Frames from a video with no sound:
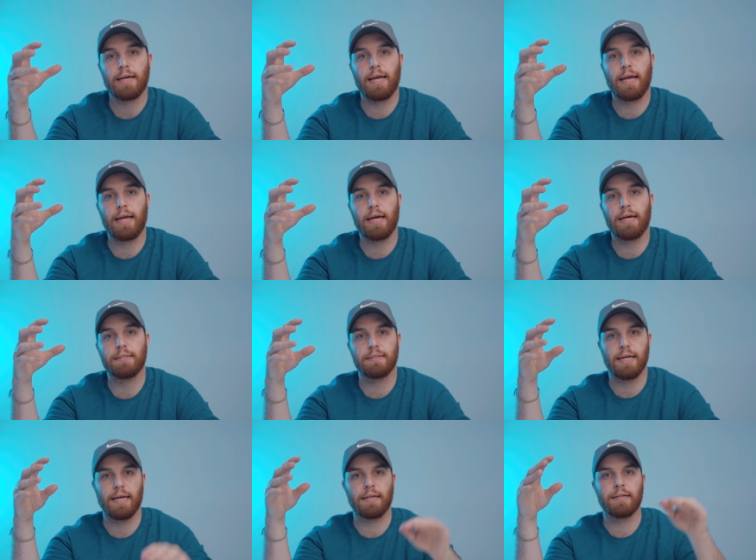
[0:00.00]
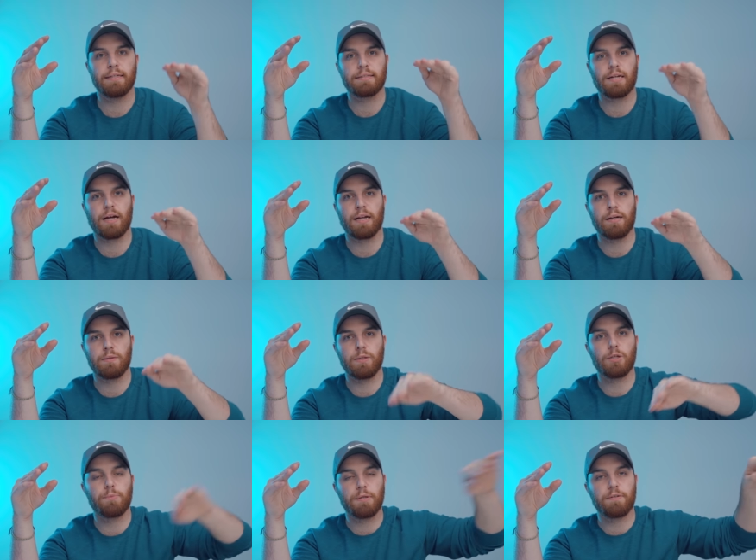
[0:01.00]
and then it's got a
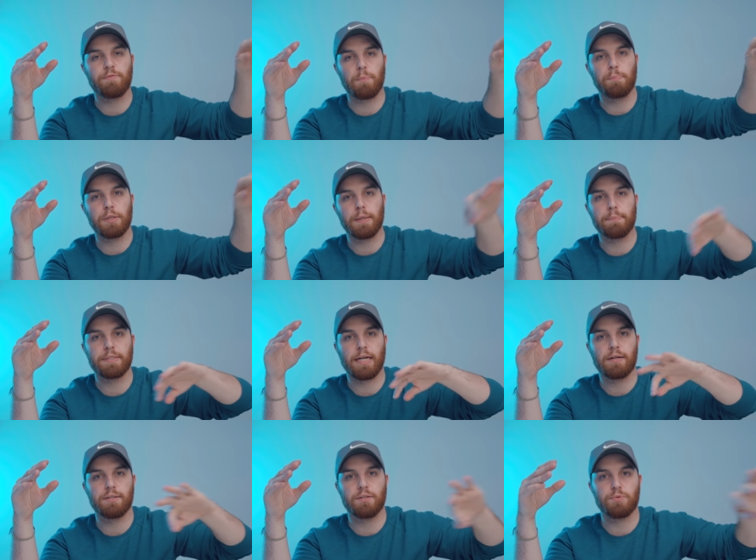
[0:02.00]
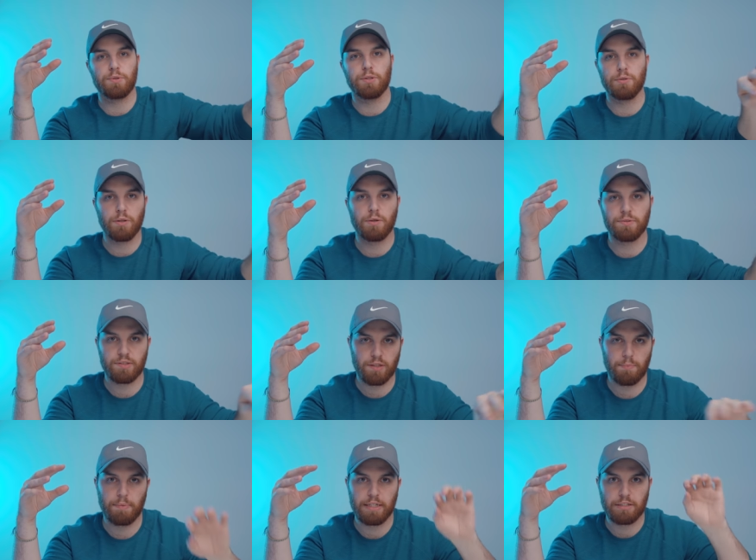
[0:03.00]
little bit of a blip down in the real low
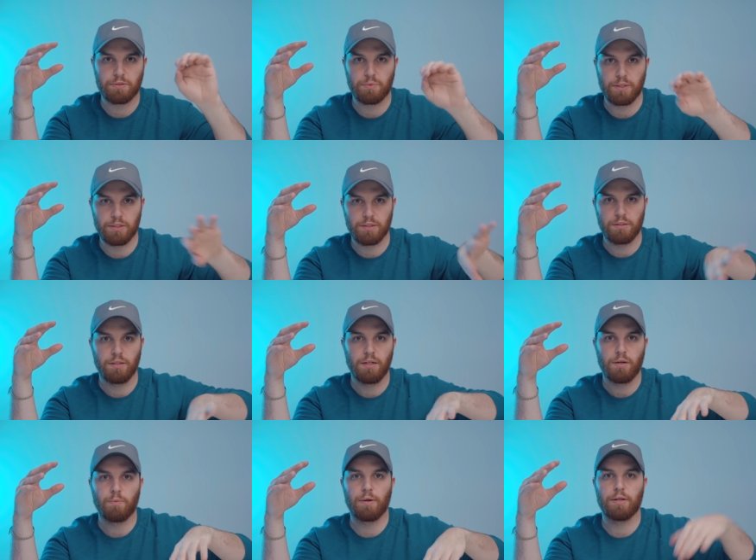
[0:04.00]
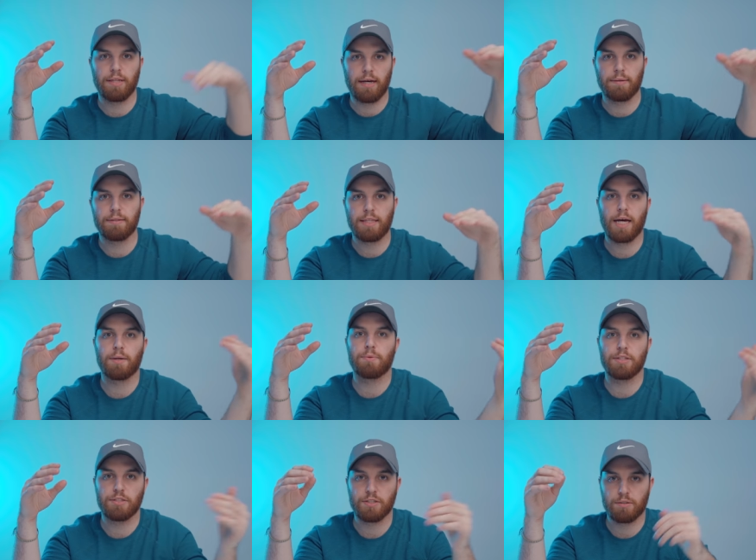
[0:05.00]
sub-bass region where that, that
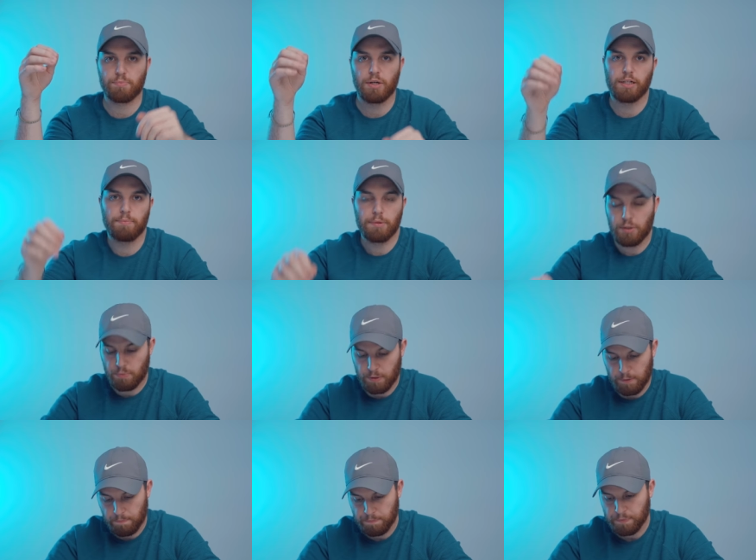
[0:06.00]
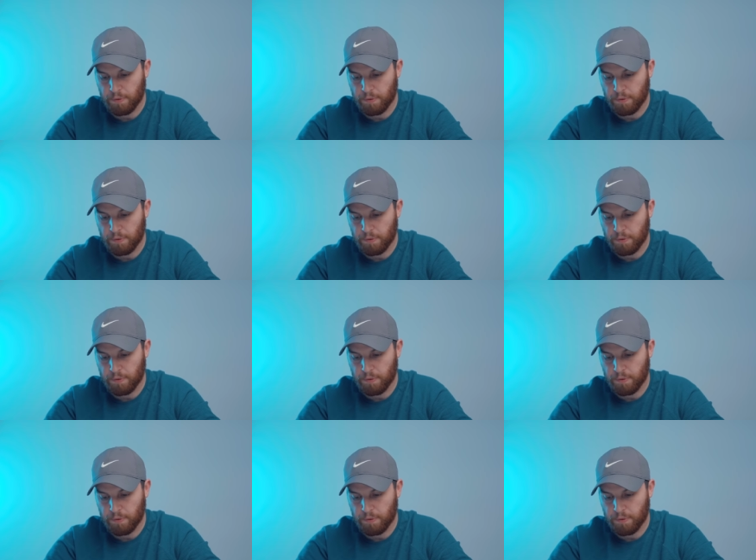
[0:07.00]
region is brought up a little bit.